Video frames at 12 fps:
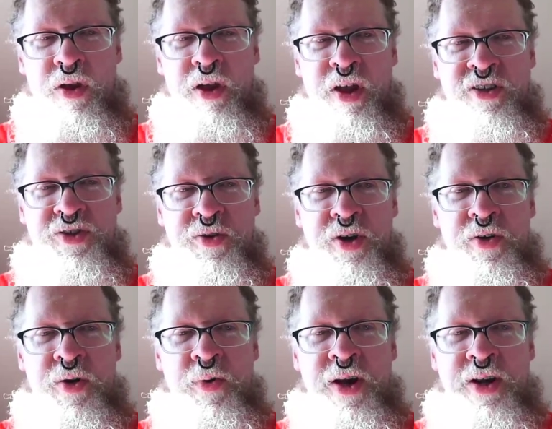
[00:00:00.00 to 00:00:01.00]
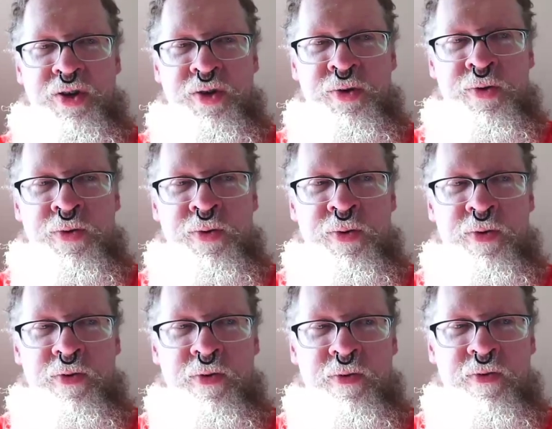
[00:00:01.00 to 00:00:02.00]
and so the only way to
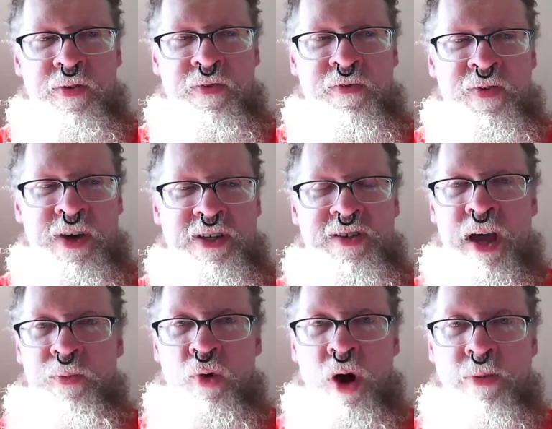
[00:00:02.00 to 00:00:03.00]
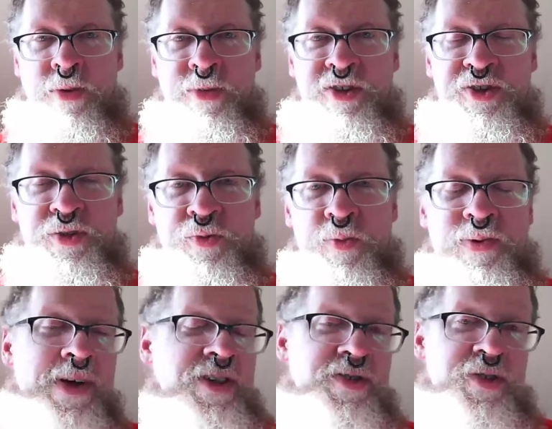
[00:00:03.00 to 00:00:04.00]
fix that problem is to
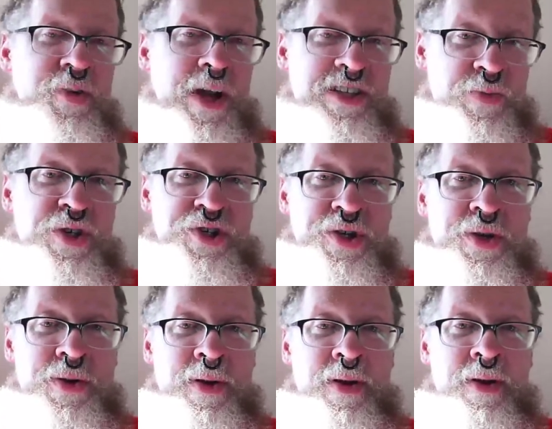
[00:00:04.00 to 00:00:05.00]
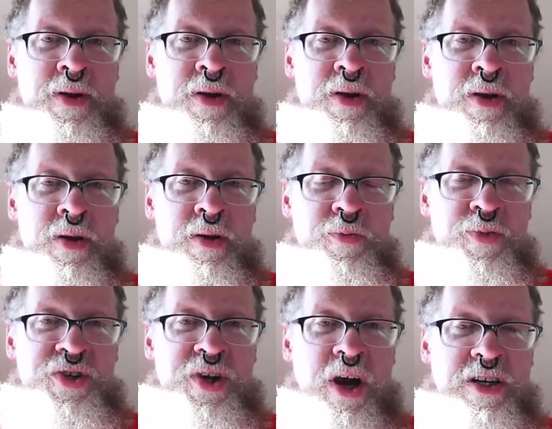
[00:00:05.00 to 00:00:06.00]
replace the transmission,
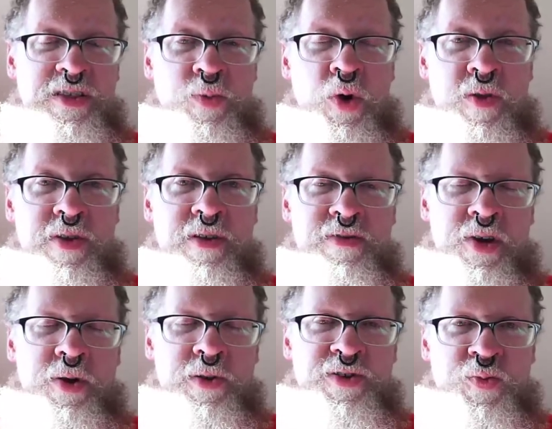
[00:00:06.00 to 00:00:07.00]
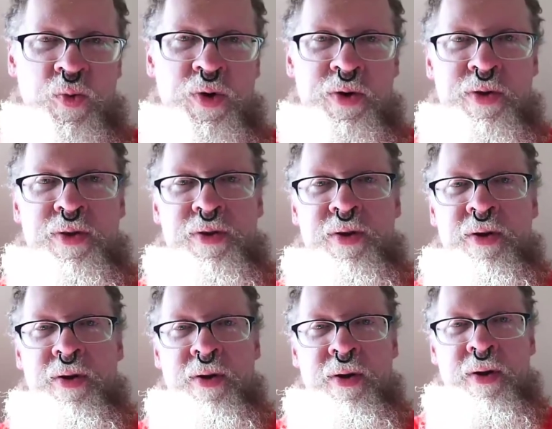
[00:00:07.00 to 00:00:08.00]
which costs more than the vehicle is worth.
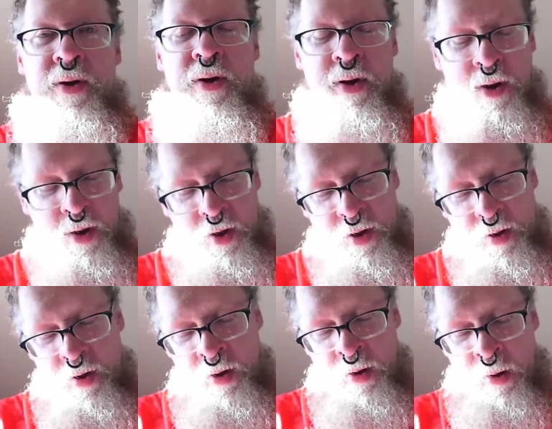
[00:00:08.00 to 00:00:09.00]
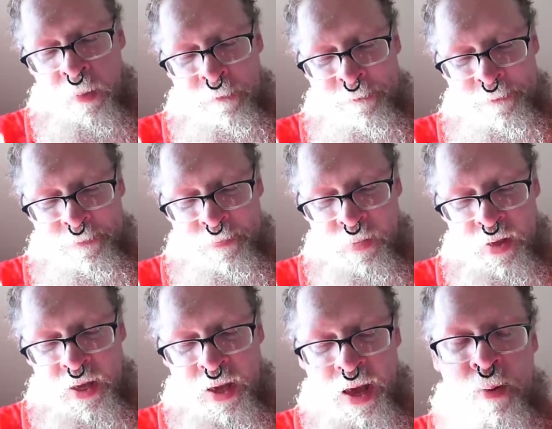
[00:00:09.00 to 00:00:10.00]
Um,
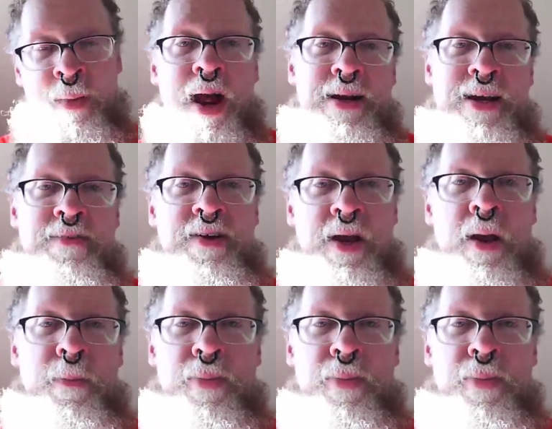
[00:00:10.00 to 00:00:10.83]
yeah, I'm not giving up